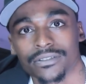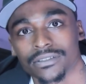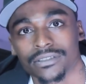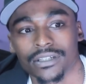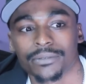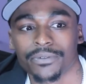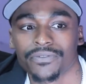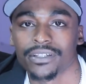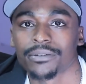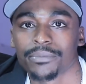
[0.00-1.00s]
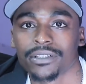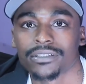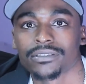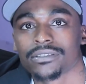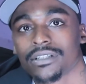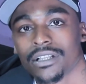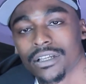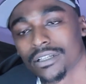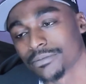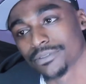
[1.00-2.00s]
type of fan base. Like
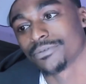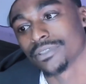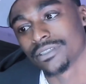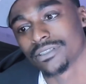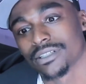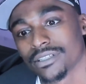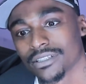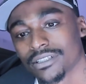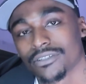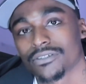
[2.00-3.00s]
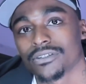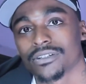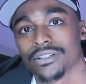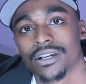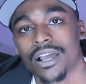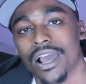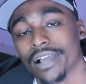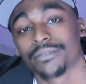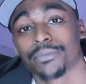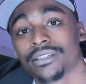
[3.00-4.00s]
I'm really trying to get it all. I can
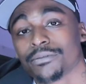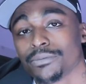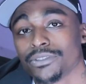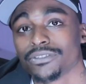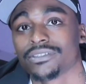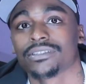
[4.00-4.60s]
make the music,